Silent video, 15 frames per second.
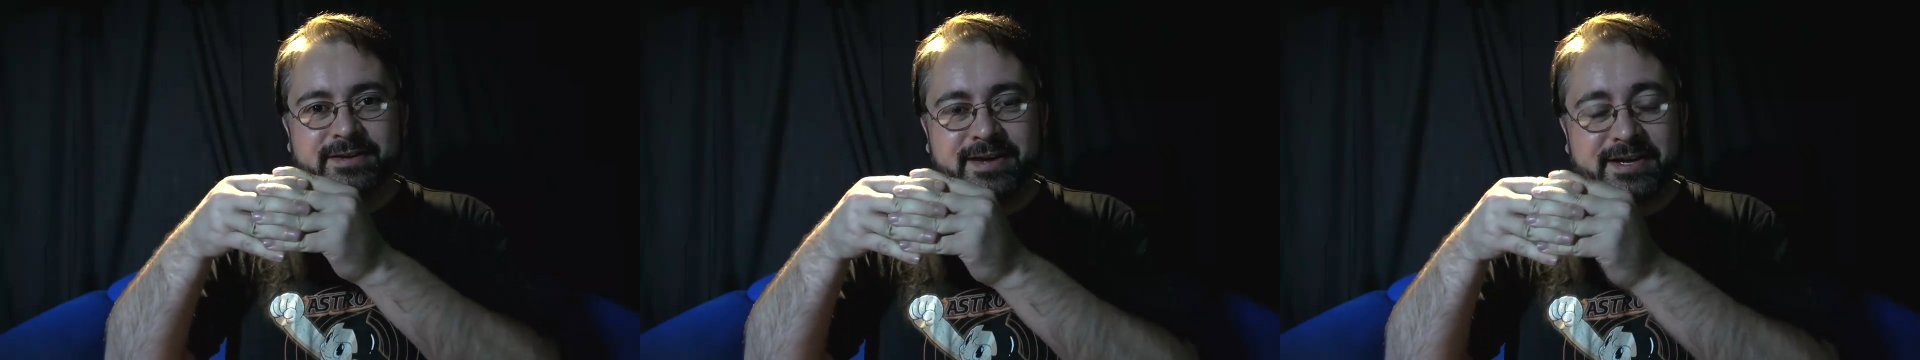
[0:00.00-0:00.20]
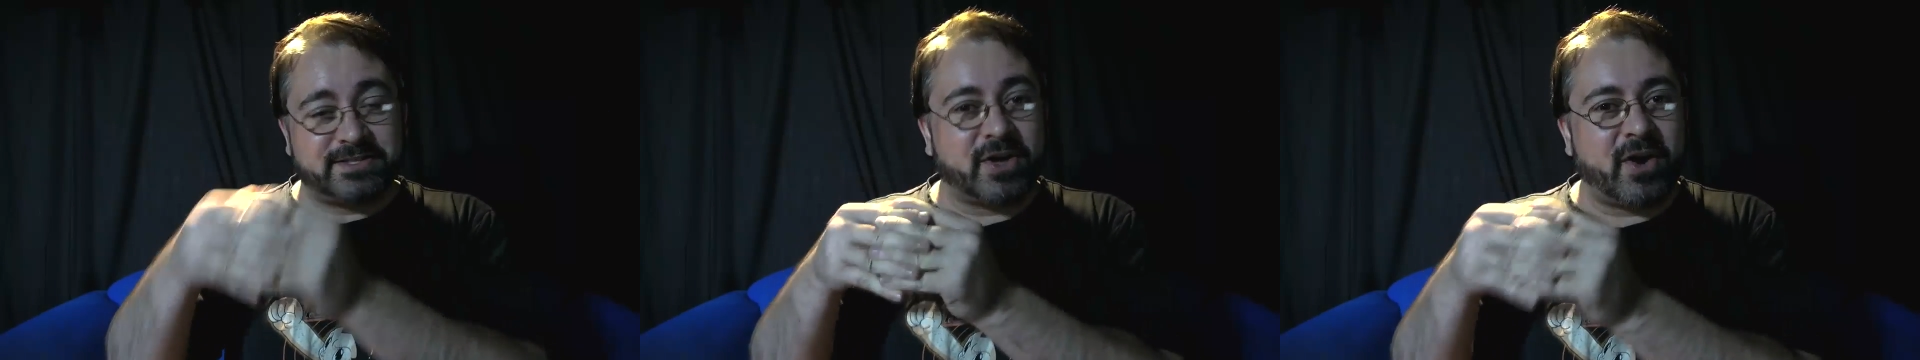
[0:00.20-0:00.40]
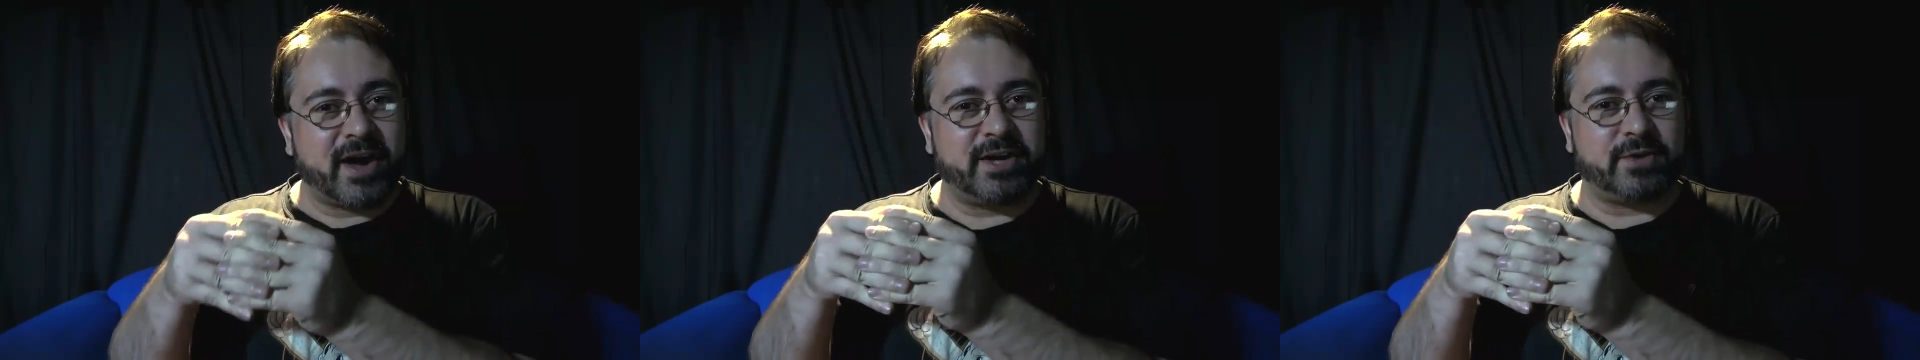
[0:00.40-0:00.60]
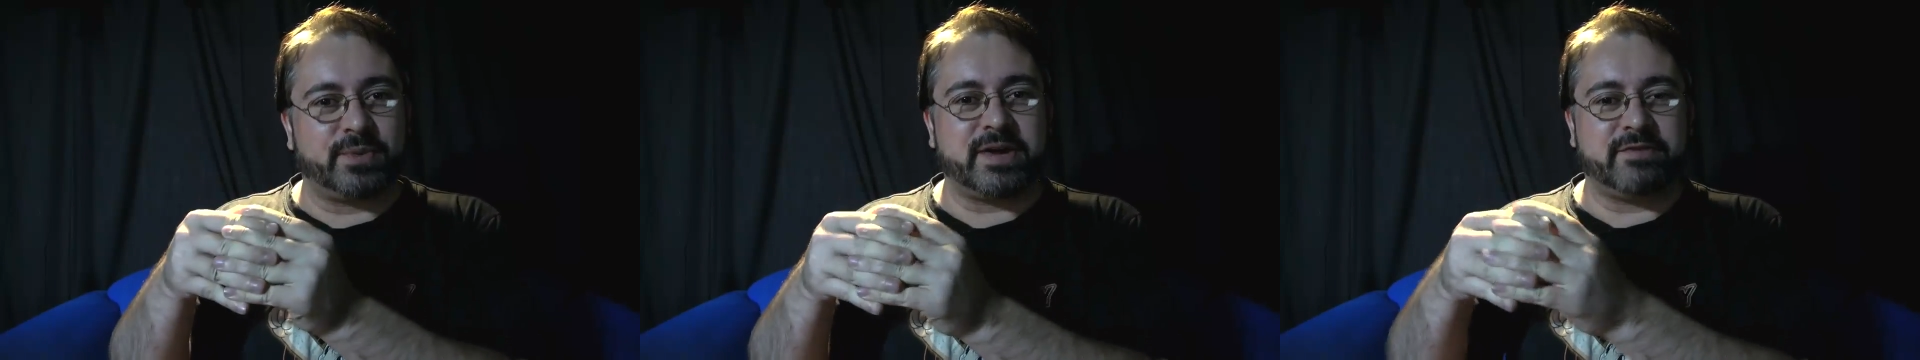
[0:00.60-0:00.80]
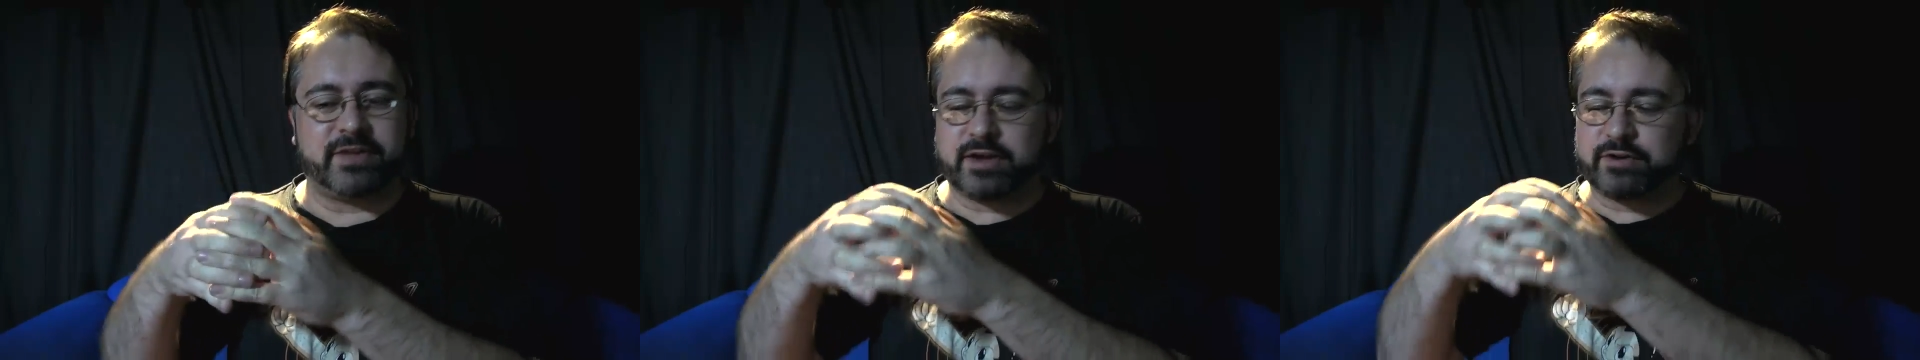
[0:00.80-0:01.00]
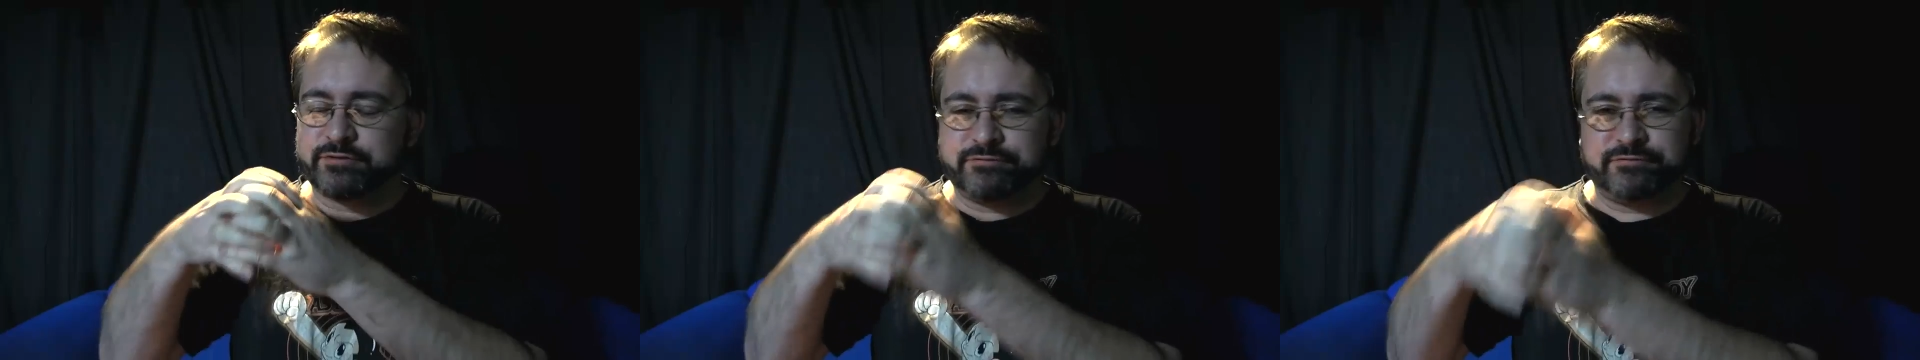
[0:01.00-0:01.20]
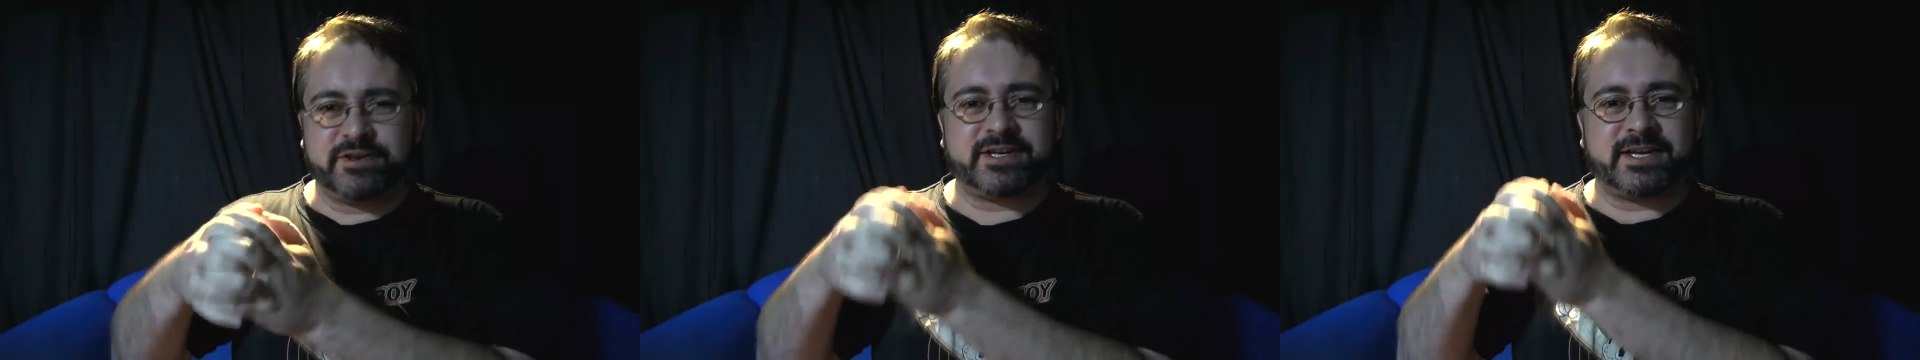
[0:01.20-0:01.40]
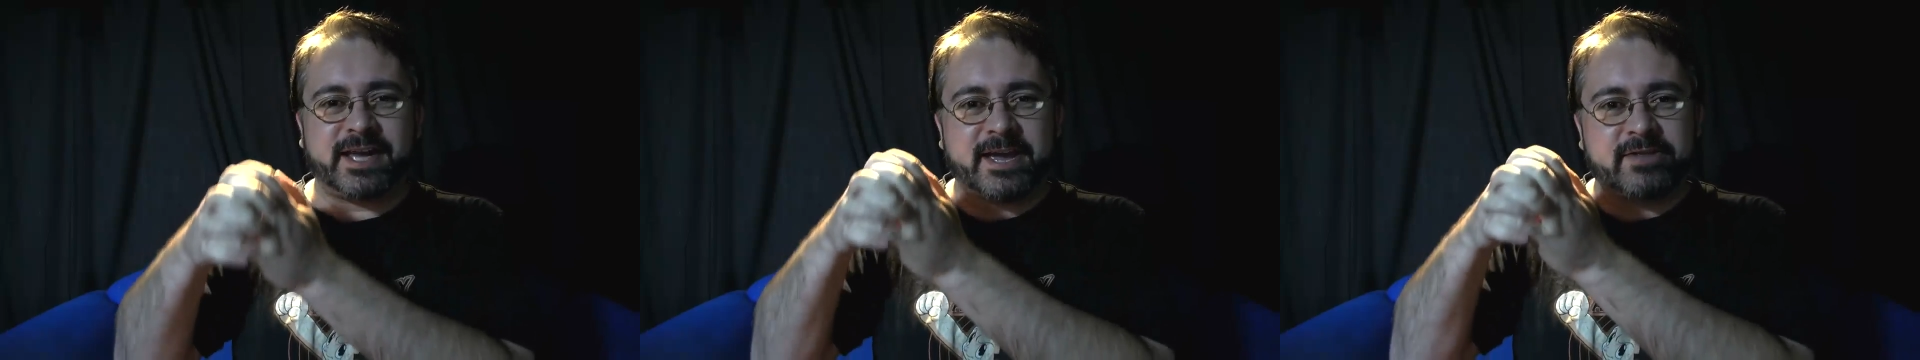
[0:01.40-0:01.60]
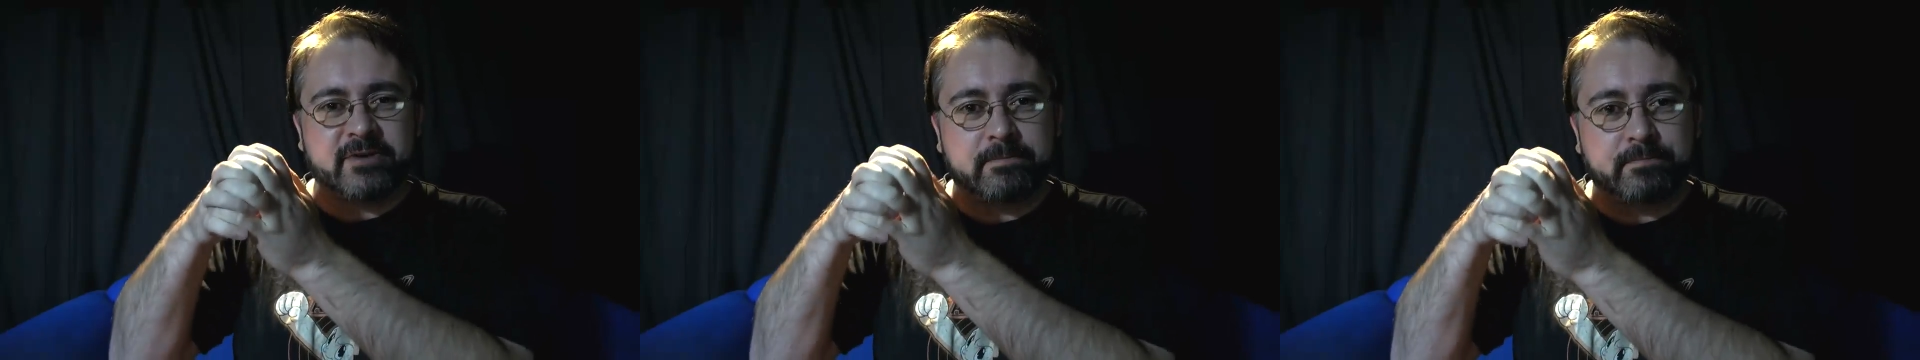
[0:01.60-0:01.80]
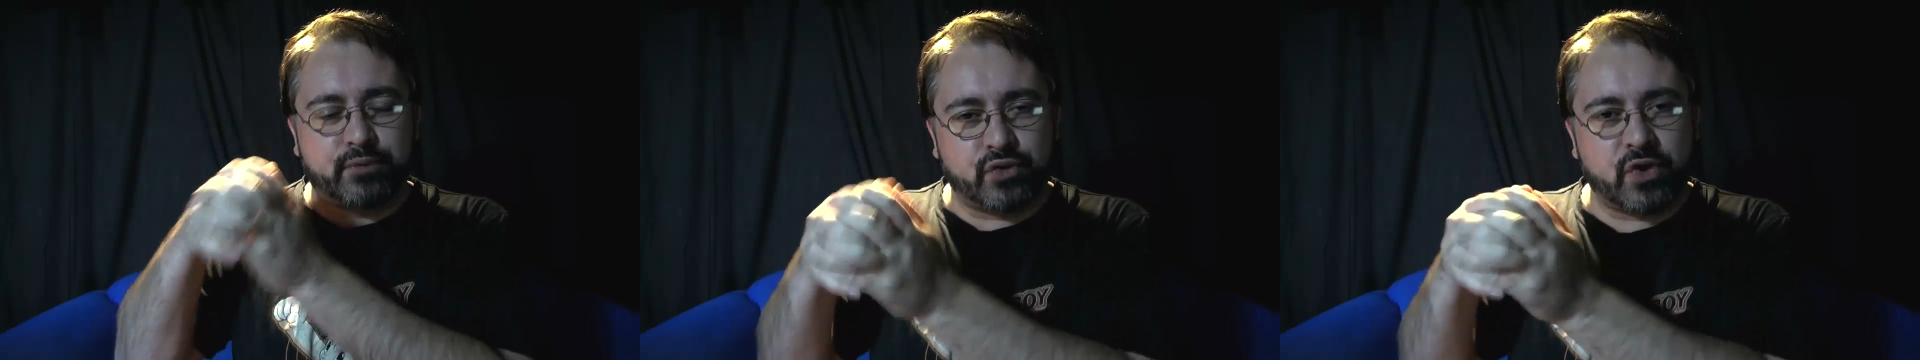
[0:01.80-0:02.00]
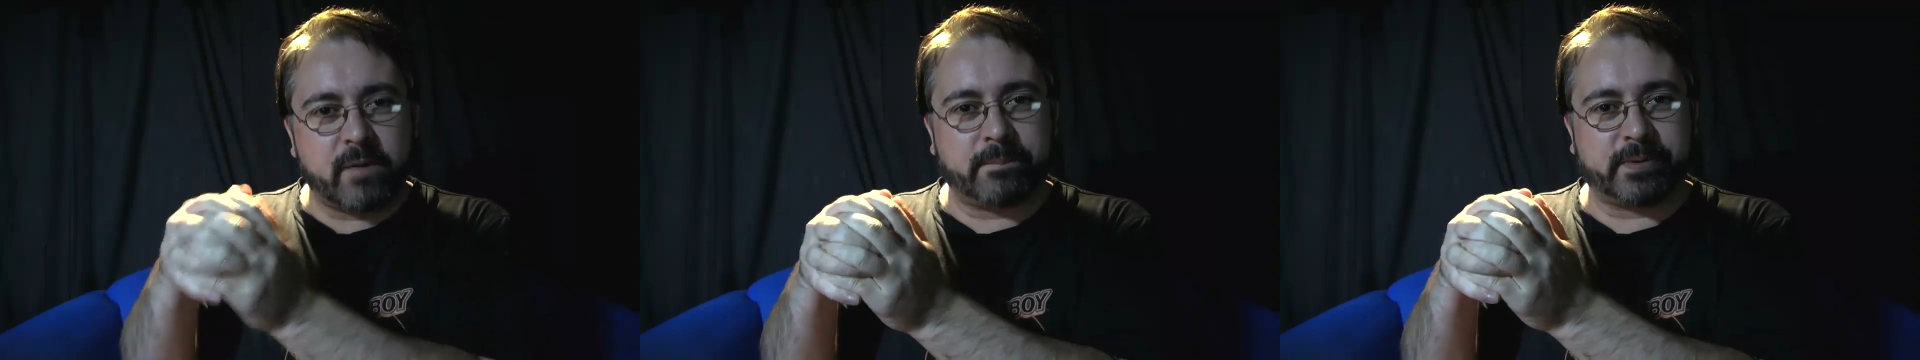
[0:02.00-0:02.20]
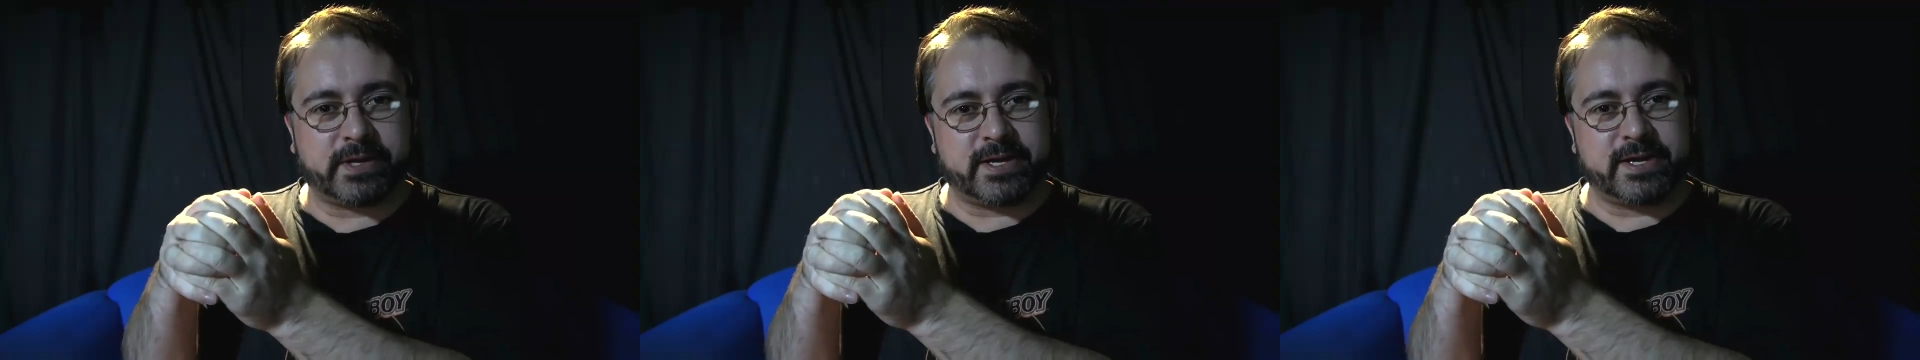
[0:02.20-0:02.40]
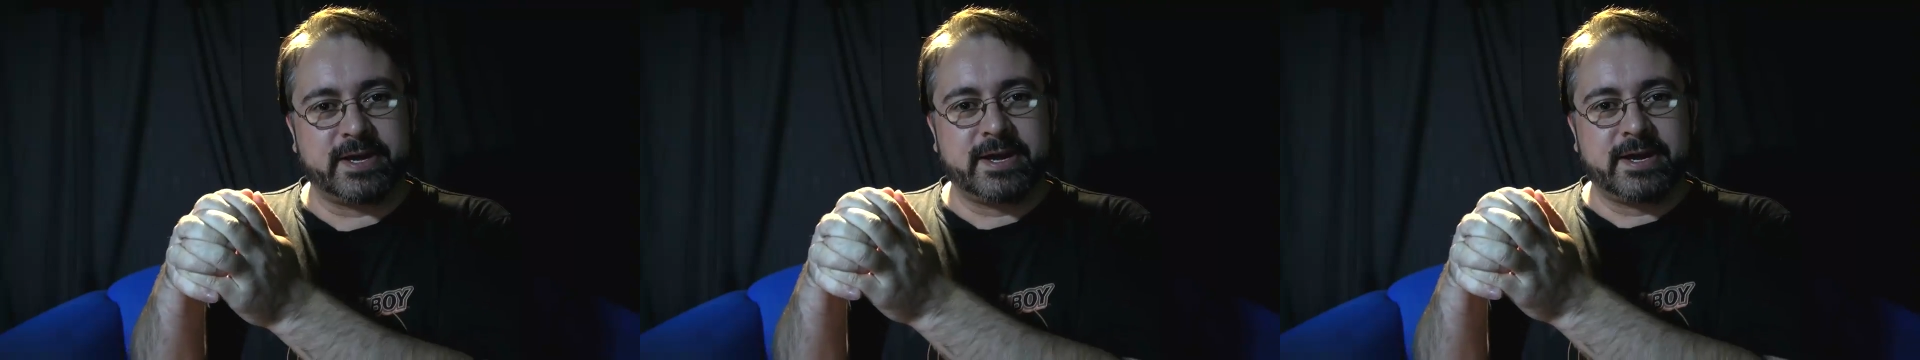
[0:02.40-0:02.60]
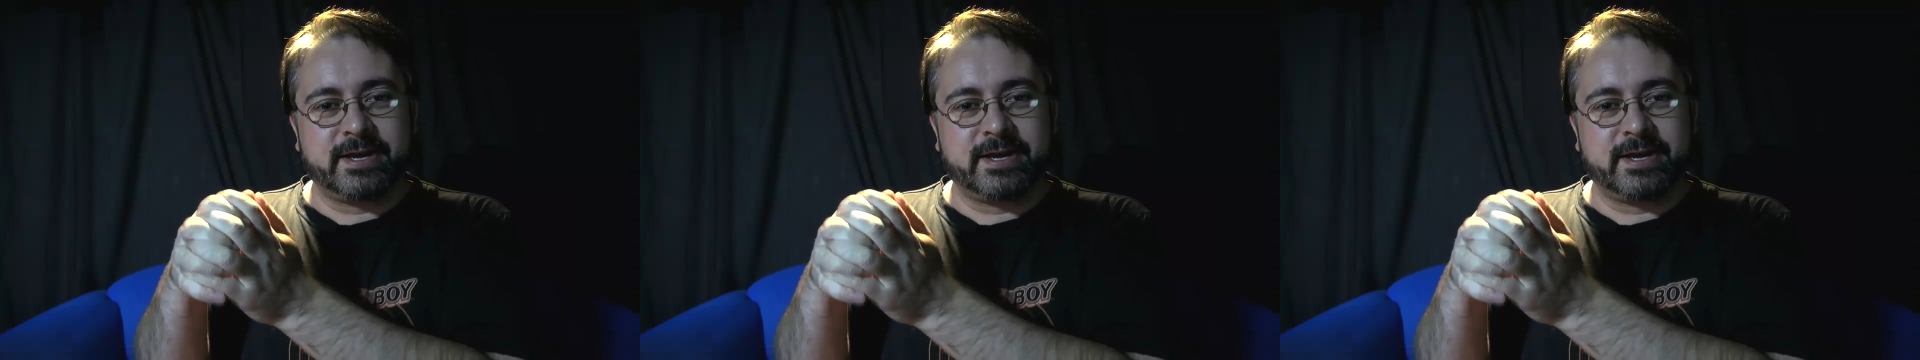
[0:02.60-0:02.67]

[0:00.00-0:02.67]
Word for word: a tight weave. They all fit together properly.